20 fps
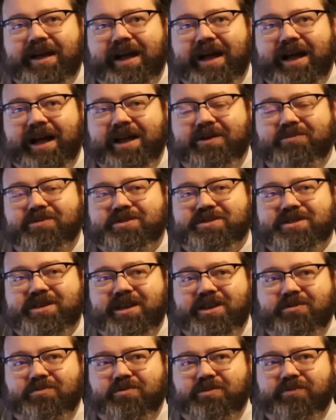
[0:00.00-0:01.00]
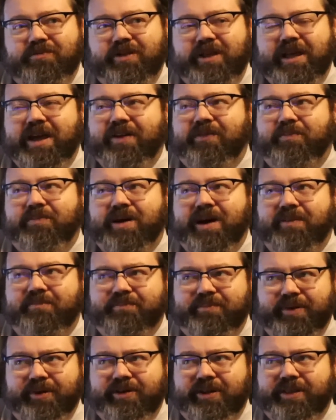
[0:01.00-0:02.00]
I would say you wouldn't really have a
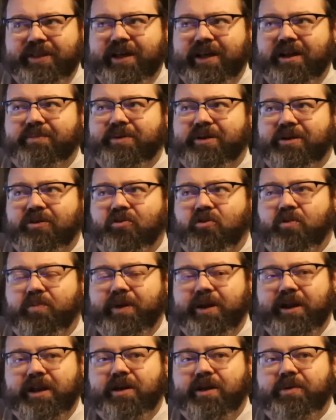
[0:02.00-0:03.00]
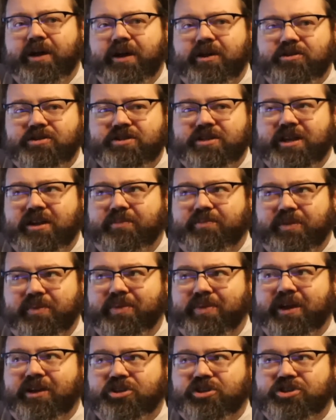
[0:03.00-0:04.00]
problem building that up in orbit anyway. You set up the
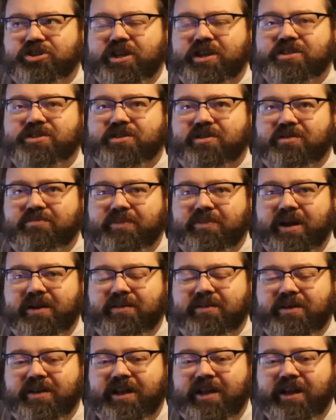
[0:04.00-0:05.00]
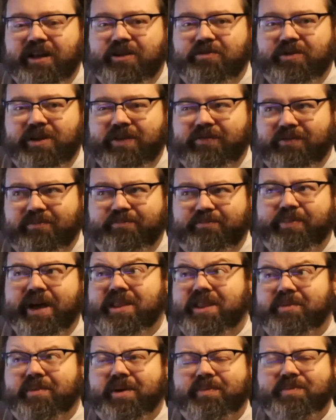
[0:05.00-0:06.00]
big sheets and you can even
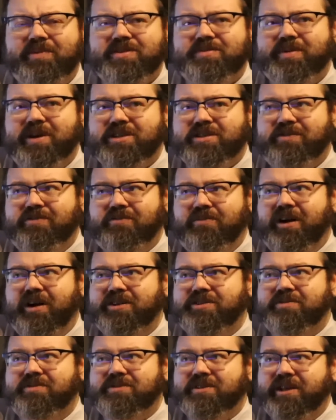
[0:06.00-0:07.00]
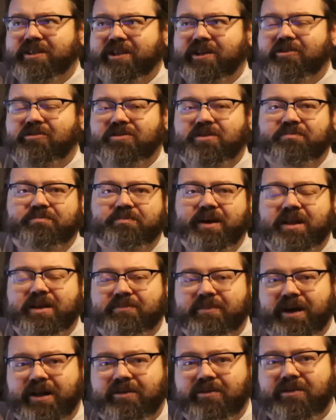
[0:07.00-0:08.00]
bend them up in space if you want to. It's not that hard to
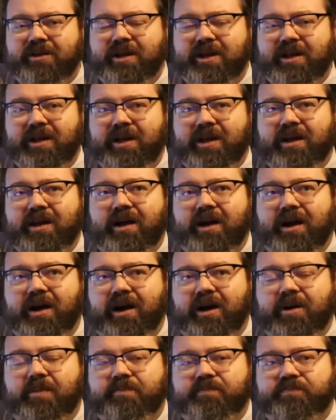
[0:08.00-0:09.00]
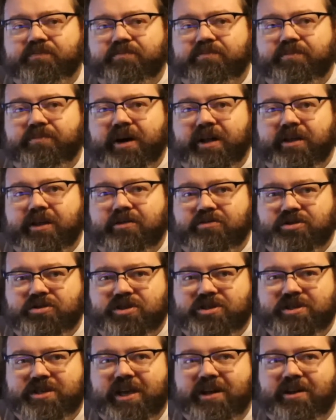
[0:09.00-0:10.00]
bend metal. But you
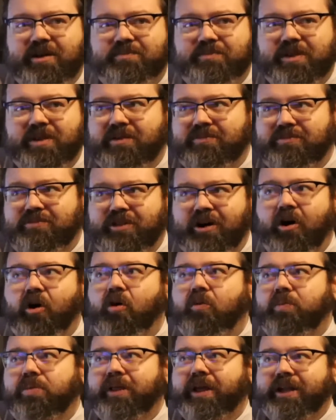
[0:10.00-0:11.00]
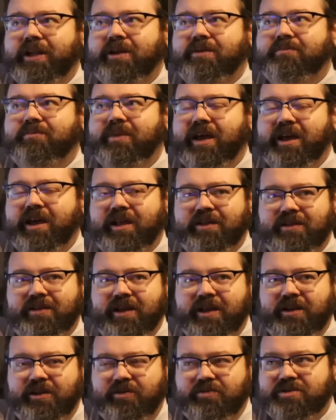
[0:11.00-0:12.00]
just send up the hull plating and
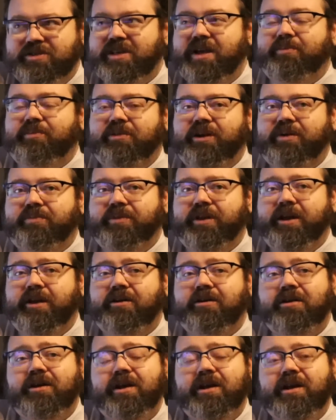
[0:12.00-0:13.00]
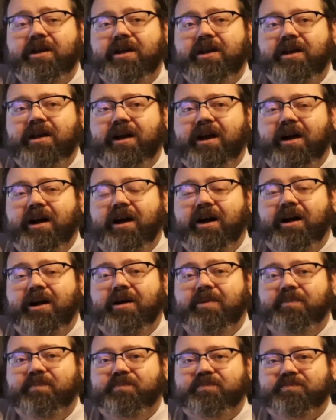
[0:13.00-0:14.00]
then you assemble it up there
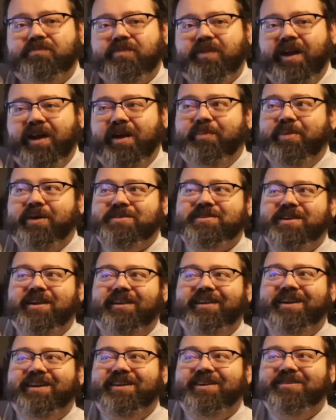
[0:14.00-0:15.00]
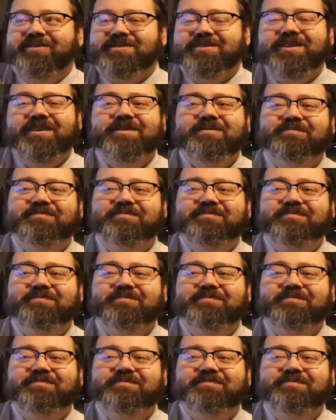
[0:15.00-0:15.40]
like a big set of Legos.